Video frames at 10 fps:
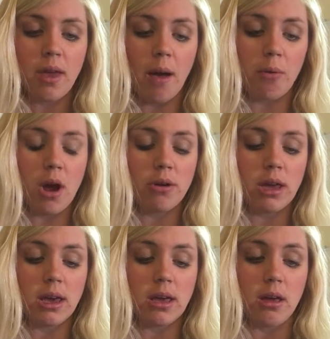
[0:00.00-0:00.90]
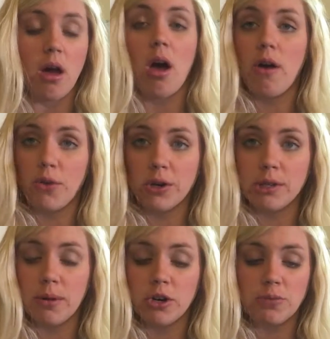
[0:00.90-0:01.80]
a brownie, of course
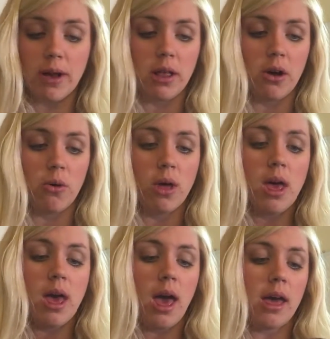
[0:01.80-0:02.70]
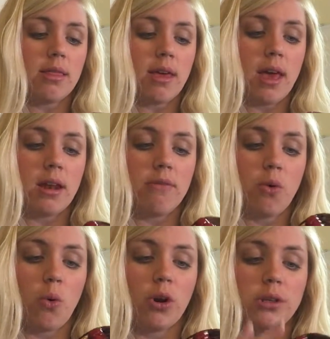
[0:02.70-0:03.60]
a marshmallow, and then of
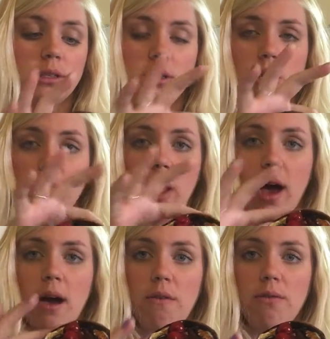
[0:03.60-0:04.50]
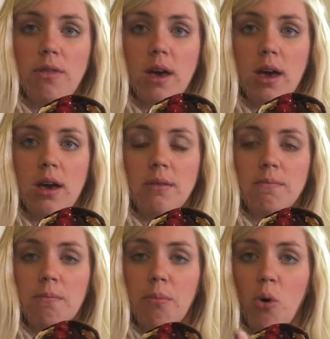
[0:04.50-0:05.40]
course you have the
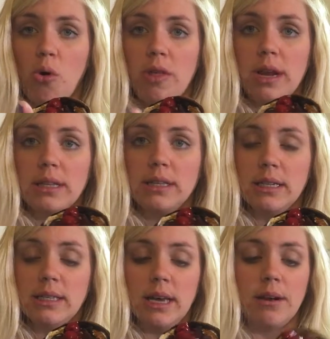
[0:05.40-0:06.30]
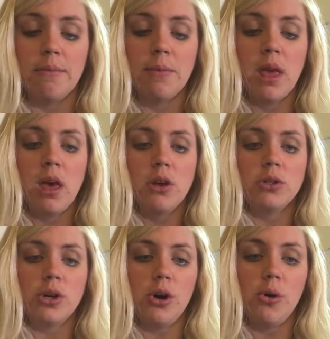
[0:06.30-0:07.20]
bowl that it sits in.
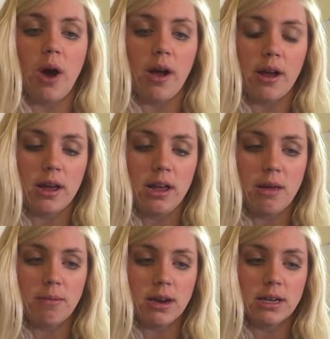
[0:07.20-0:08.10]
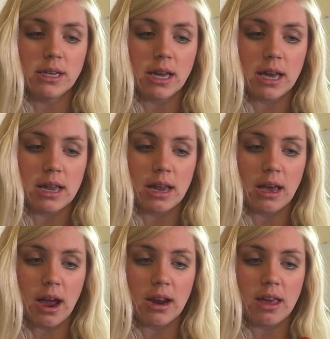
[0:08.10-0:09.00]
So I am gonna dig in and
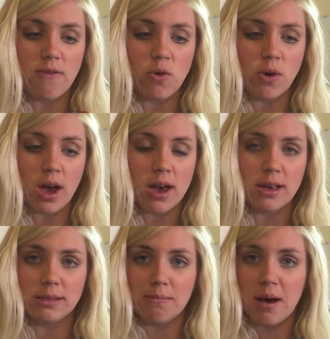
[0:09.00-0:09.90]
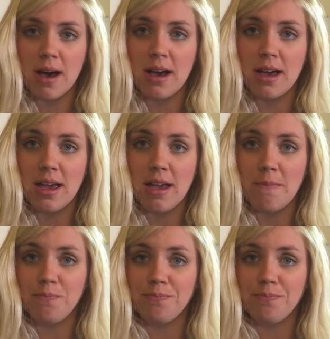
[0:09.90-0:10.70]
kind of give you guys my